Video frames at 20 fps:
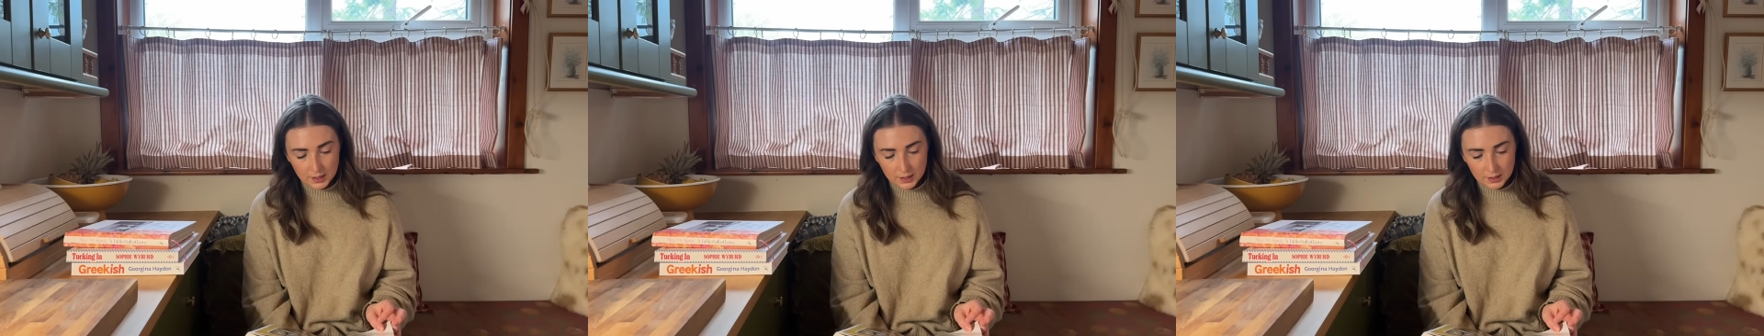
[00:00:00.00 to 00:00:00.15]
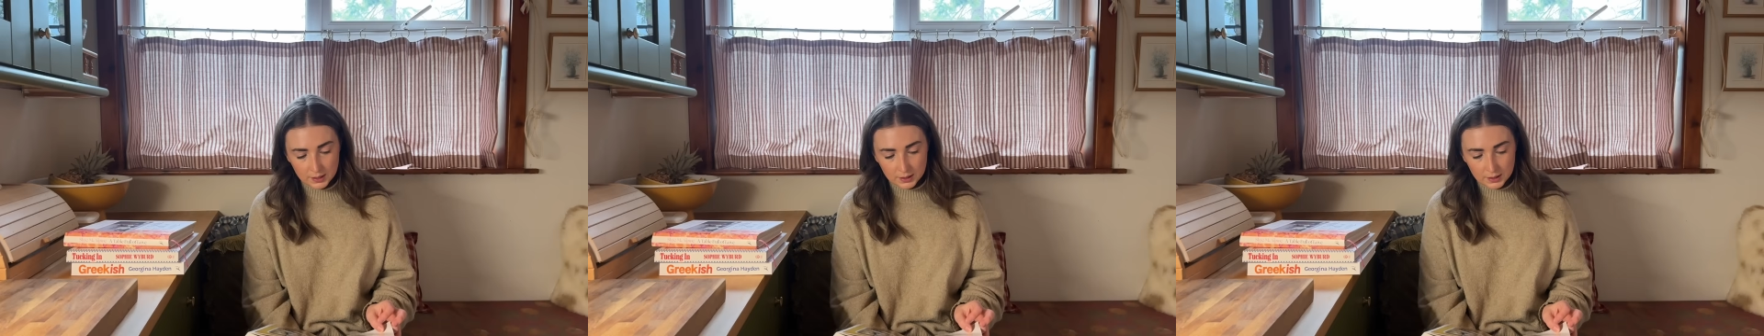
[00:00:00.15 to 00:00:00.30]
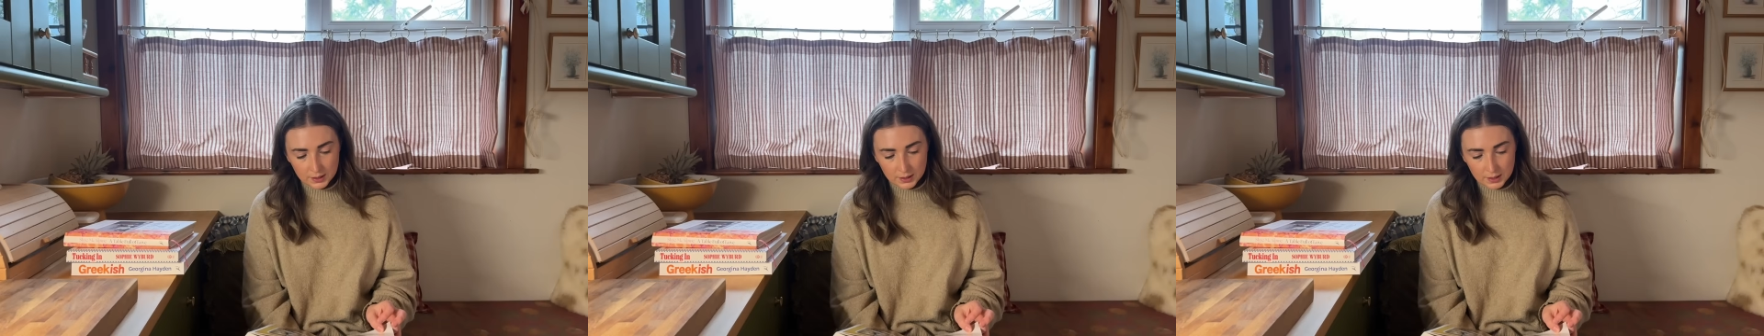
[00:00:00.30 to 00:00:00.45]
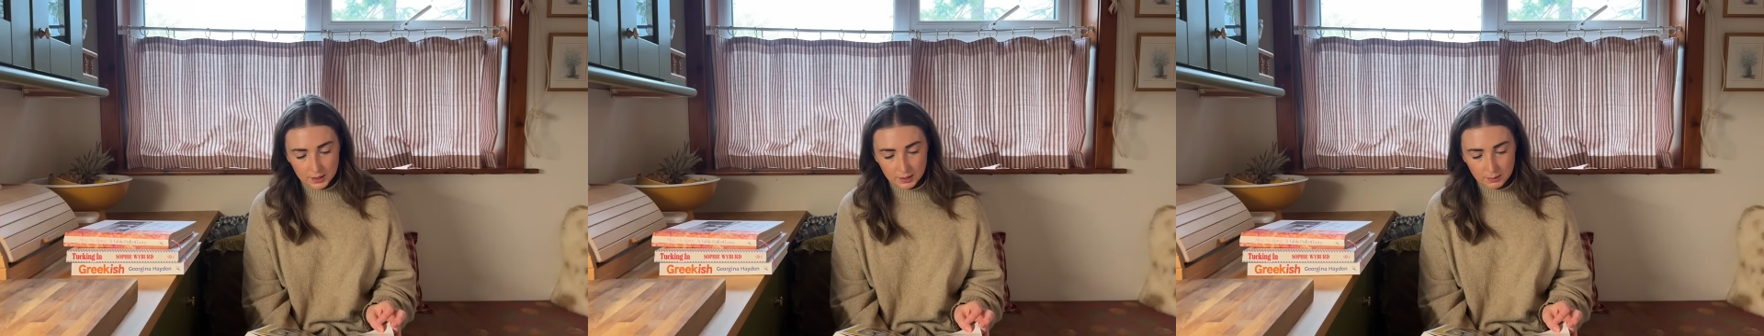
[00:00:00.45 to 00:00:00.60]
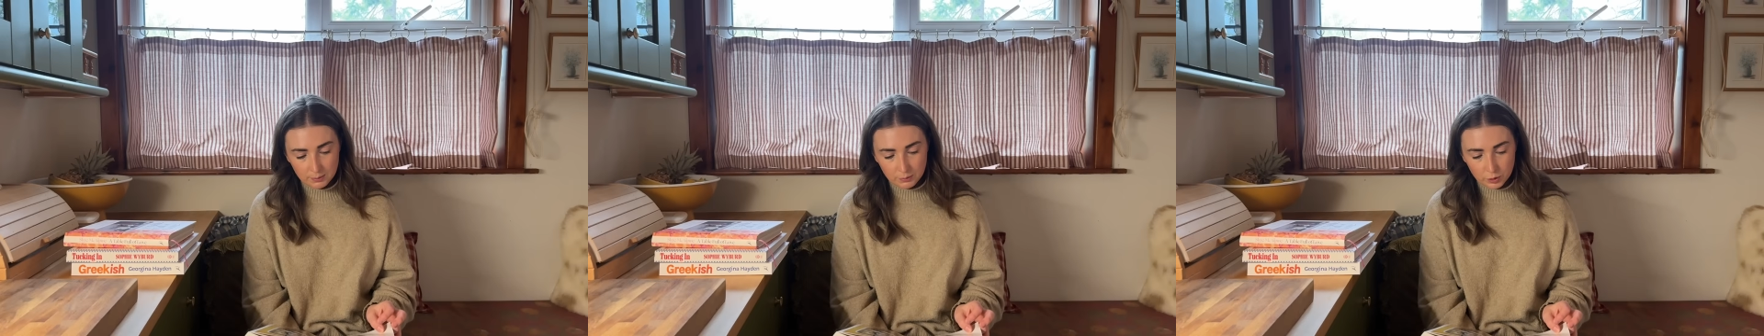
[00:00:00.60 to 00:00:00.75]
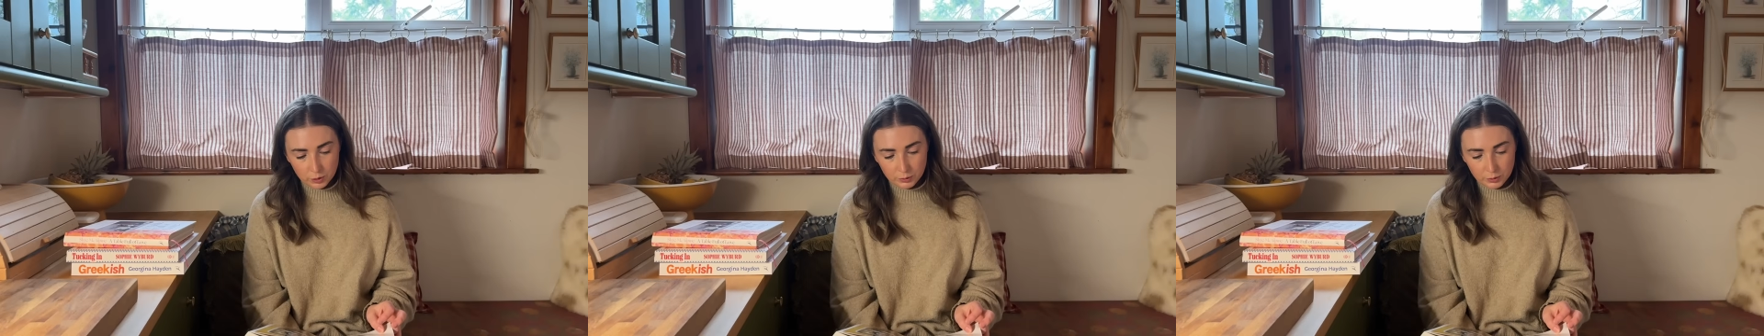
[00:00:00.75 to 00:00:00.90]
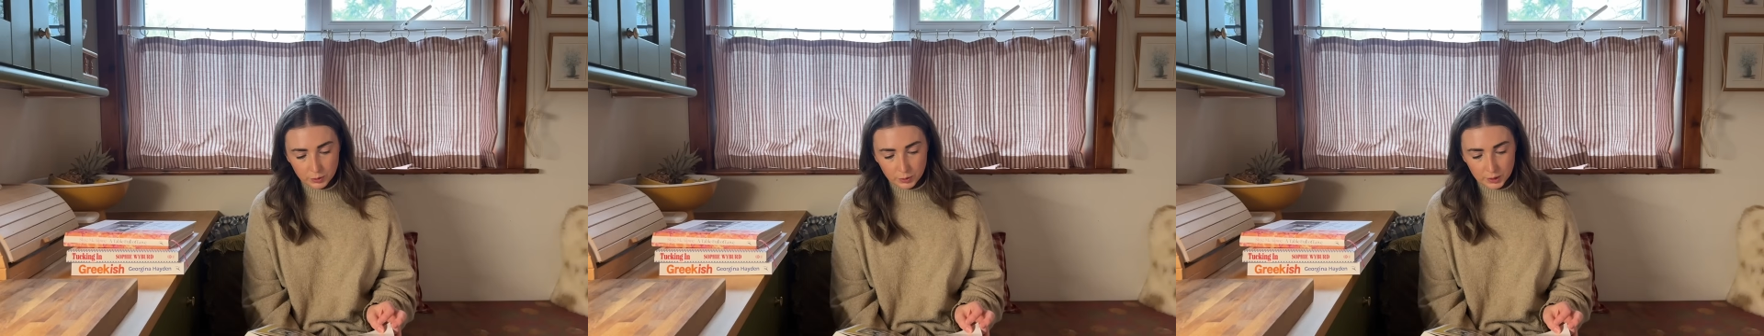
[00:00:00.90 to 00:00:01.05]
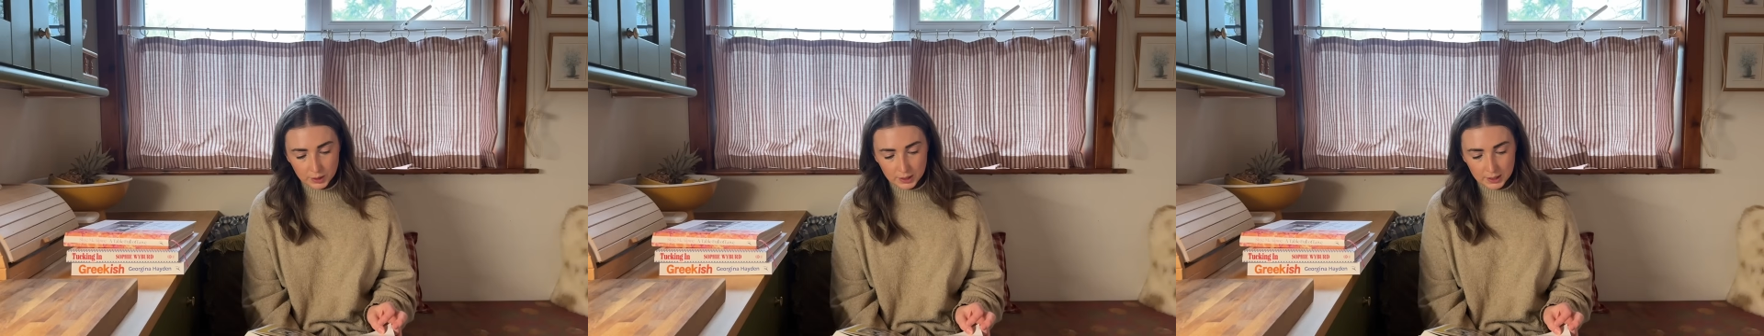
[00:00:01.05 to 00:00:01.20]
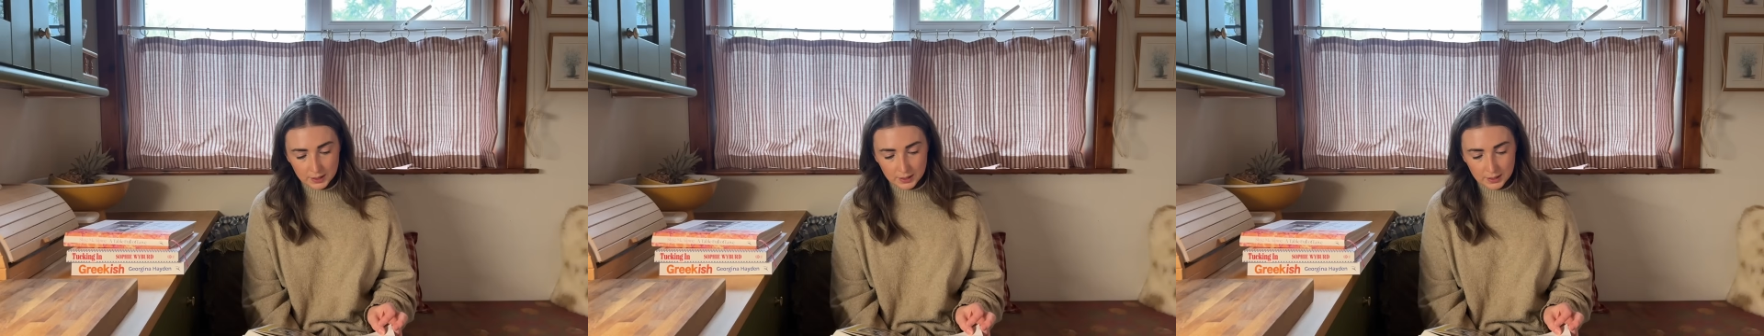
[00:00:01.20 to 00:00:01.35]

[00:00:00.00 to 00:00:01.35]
Steam roasted